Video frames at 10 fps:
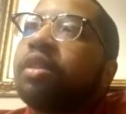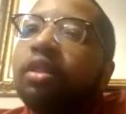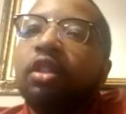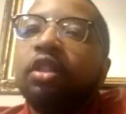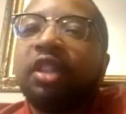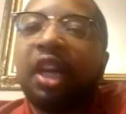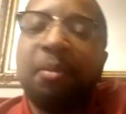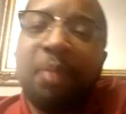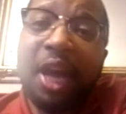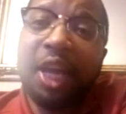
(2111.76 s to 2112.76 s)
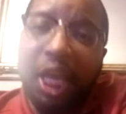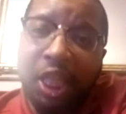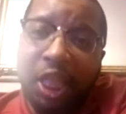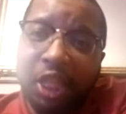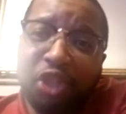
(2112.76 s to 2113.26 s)
center back in
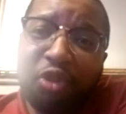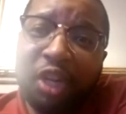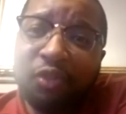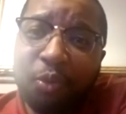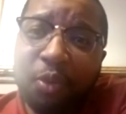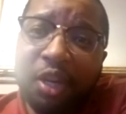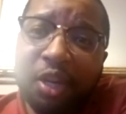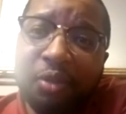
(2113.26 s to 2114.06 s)
this transfer window.